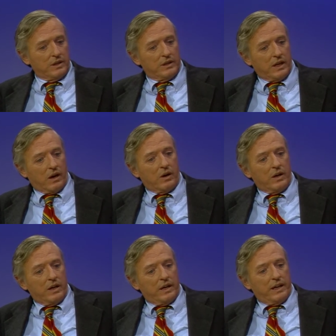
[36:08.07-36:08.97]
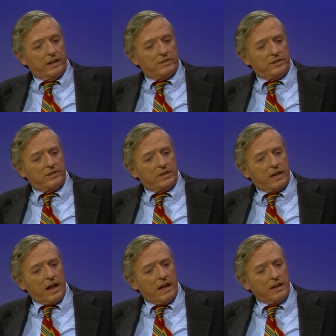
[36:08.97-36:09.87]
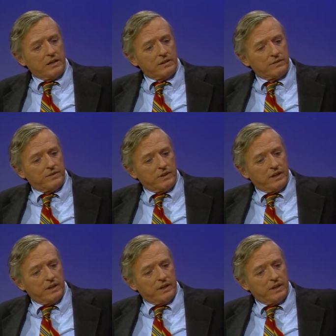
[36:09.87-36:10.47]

Now, is this the kind of